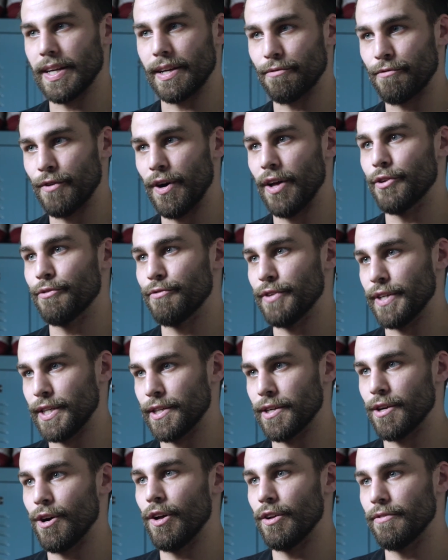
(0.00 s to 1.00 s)
like a father
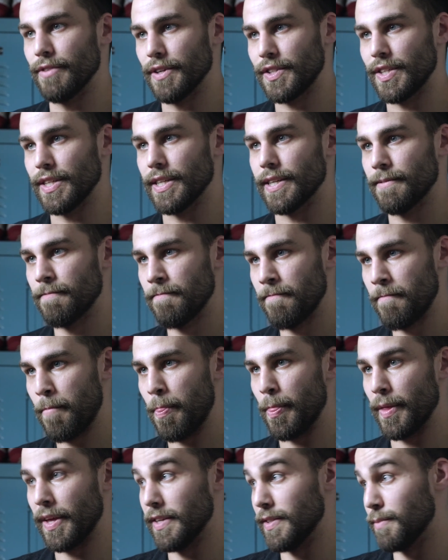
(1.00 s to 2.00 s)
figure to all of us here.
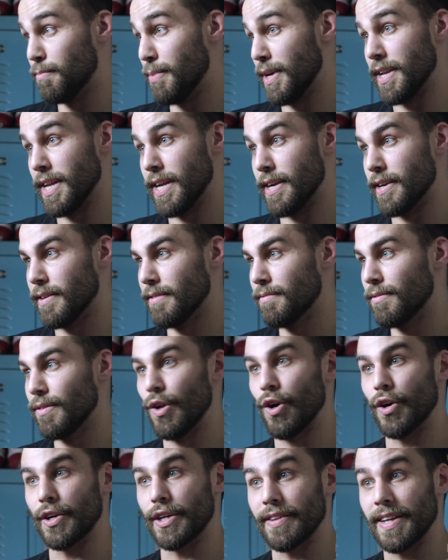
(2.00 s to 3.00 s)
He's been here
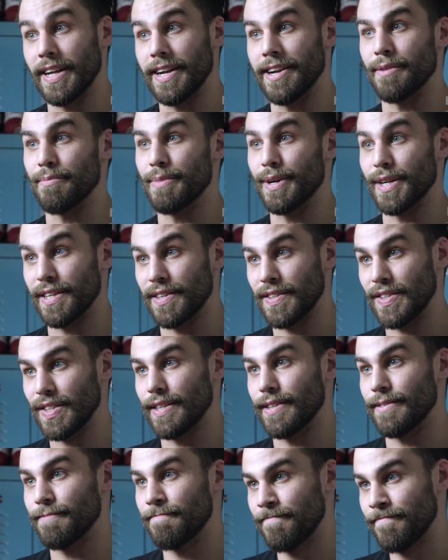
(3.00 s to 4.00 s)
longer than anybody,
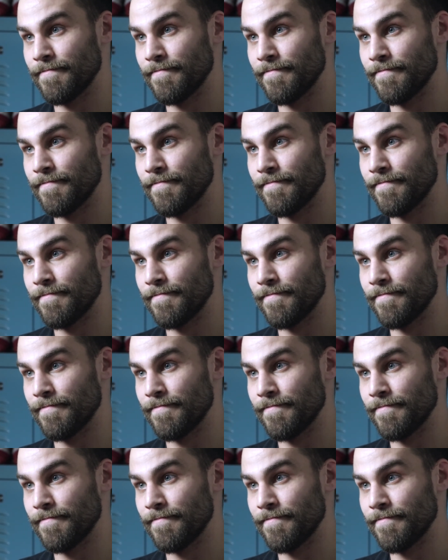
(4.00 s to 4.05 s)
so.